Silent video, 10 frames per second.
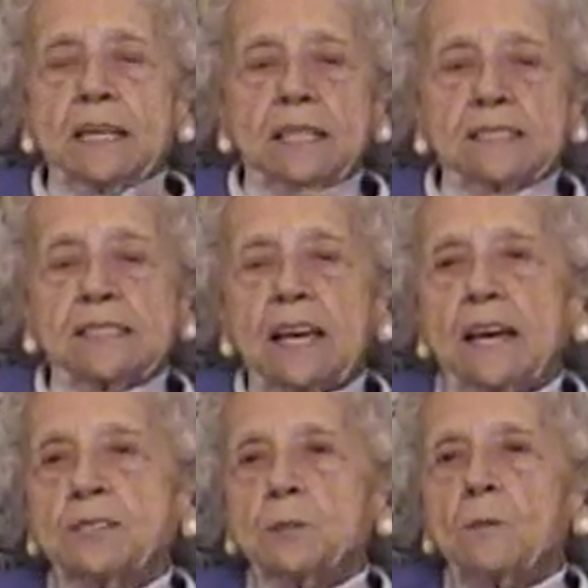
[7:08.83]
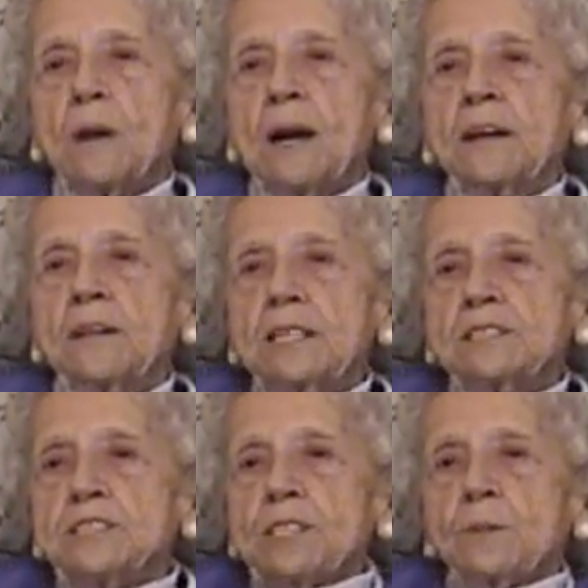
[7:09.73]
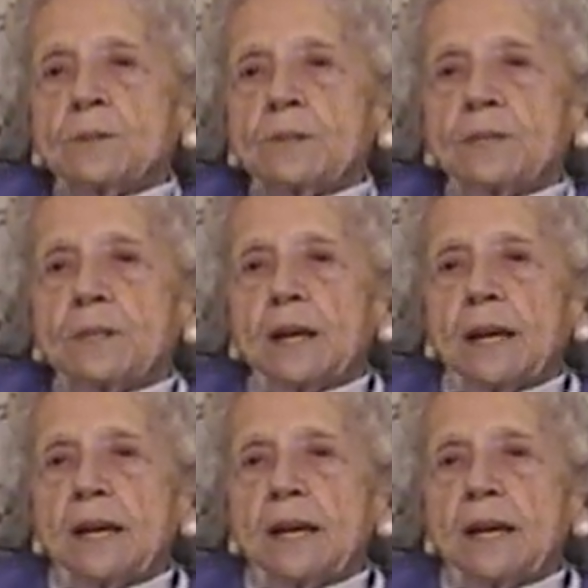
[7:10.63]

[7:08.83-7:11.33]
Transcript: because they had to wire his shoulder,